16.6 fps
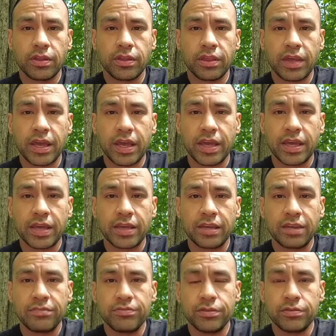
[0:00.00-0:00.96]
they
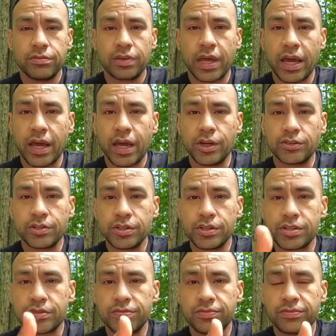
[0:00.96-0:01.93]
give you the
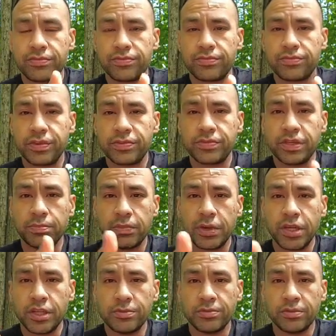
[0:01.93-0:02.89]
address 15
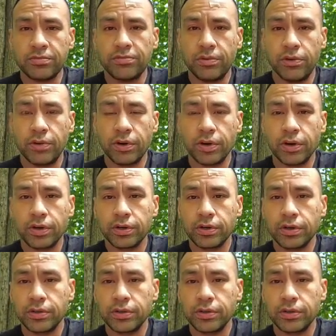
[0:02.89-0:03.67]
minutes before